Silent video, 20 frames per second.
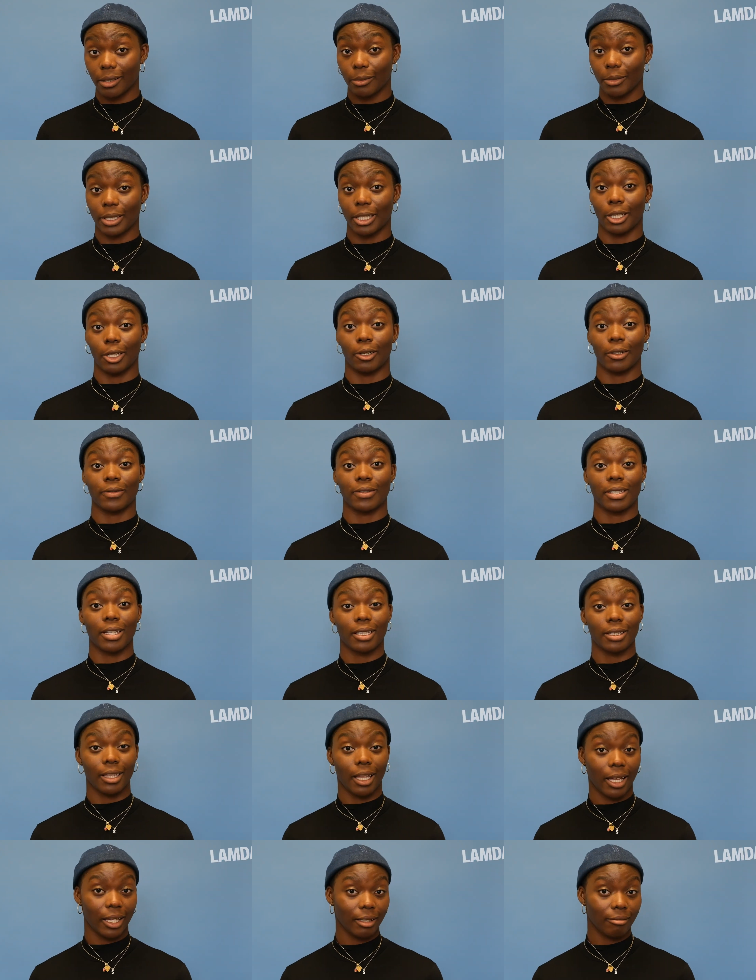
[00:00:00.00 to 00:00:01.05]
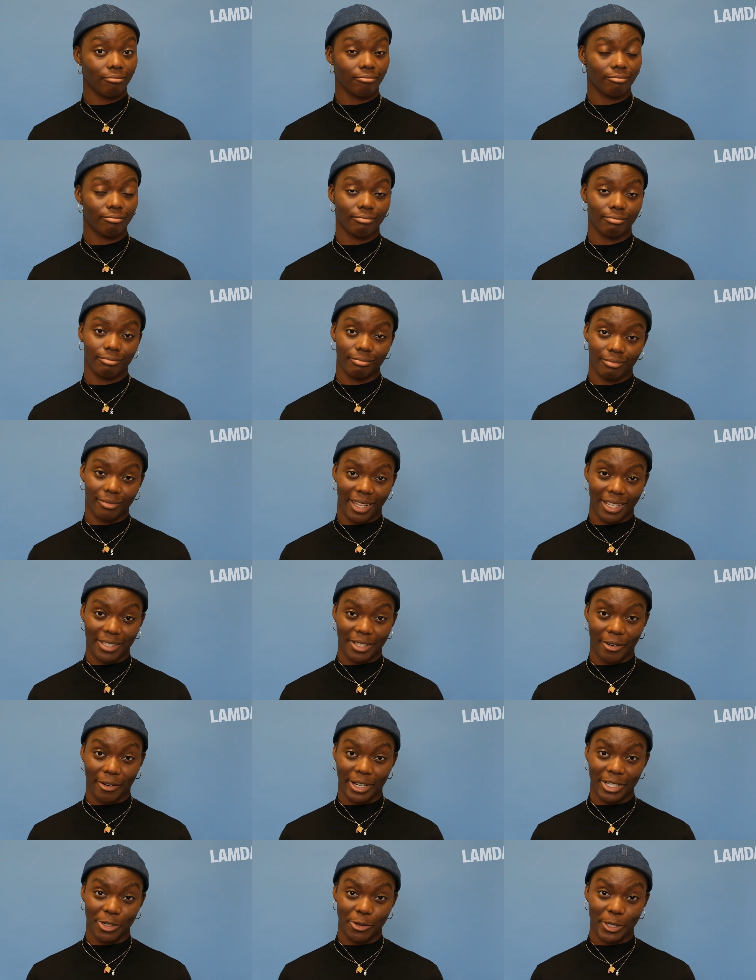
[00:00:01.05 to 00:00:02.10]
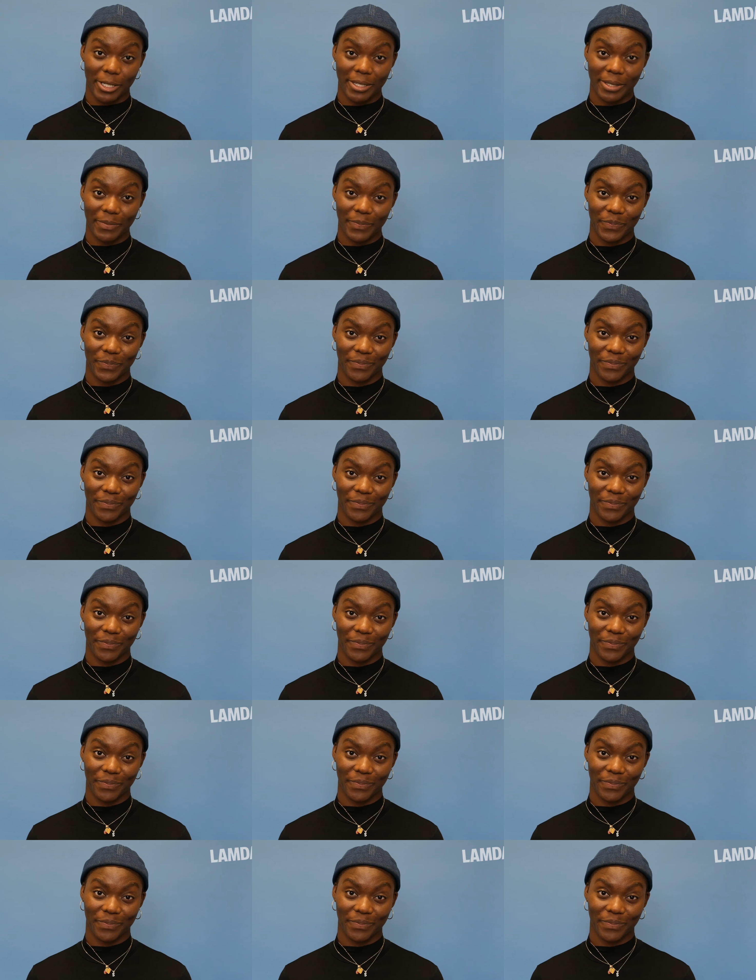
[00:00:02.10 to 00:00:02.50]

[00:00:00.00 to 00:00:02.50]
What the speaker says: with a lot of sunlight, that's a great choice.